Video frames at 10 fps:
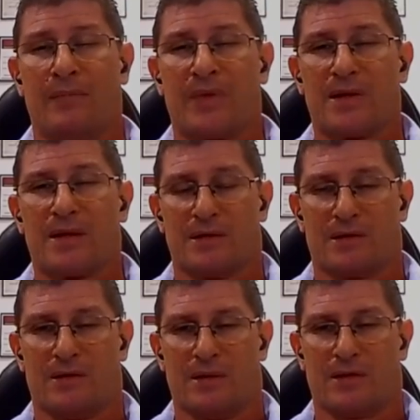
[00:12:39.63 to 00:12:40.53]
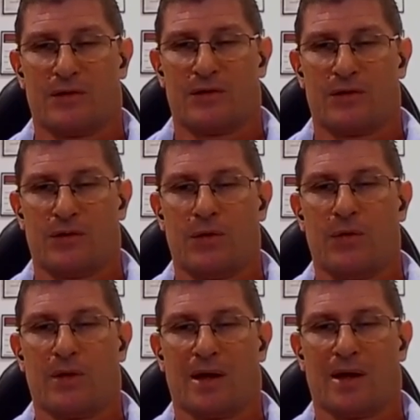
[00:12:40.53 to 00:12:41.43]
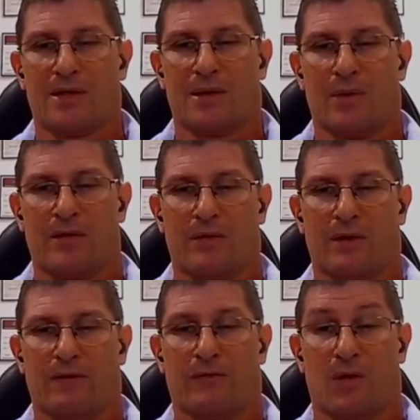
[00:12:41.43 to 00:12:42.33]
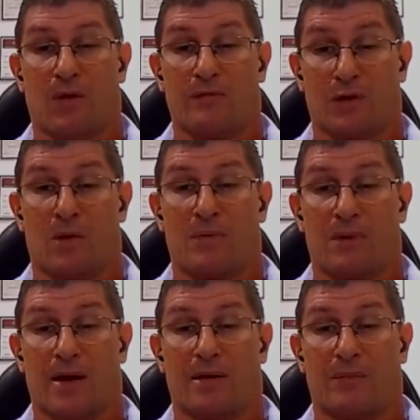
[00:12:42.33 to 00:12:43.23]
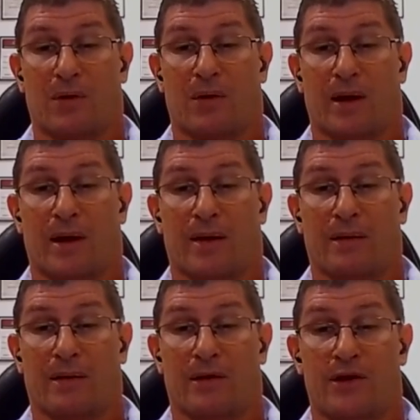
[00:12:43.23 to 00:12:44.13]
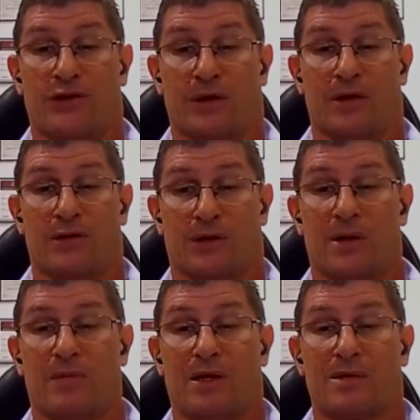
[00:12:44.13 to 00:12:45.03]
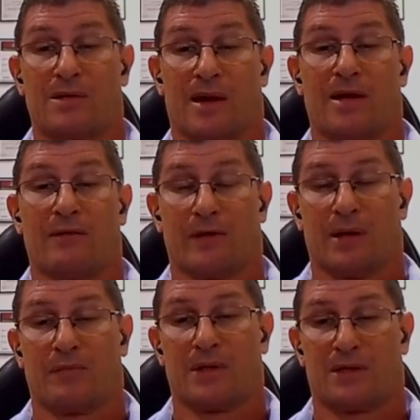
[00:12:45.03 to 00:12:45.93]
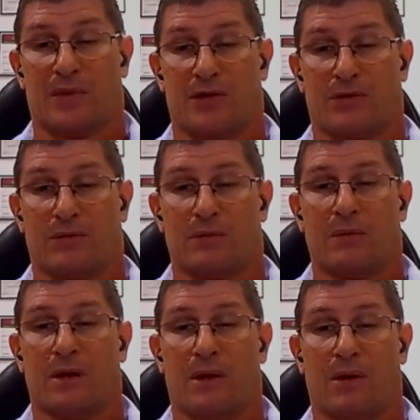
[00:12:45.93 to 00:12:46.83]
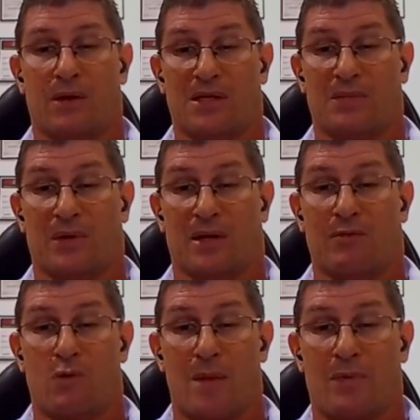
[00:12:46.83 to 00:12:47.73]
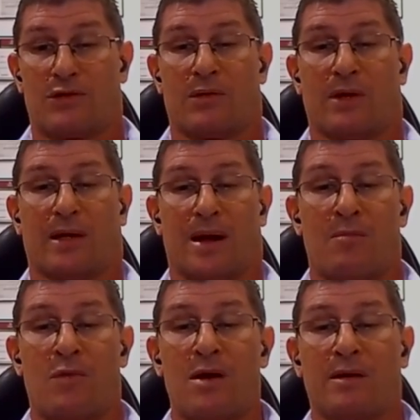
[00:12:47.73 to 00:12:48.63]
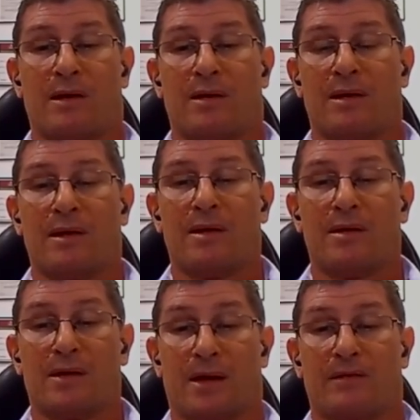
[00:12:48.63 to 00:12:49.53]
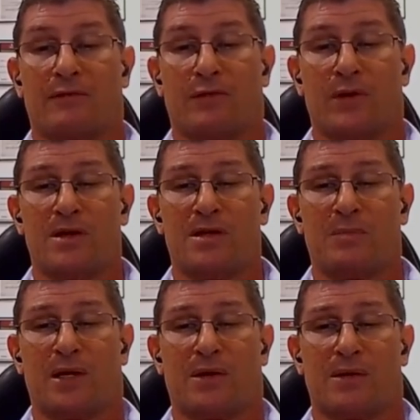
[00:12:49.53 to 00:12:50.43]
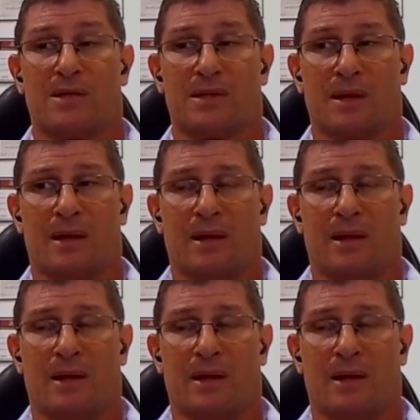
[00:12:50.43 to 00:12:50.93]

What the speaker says: So there's two KC-135s operated by EG&G, because they developed a special high-speed Rapatronic camera that take the footage, because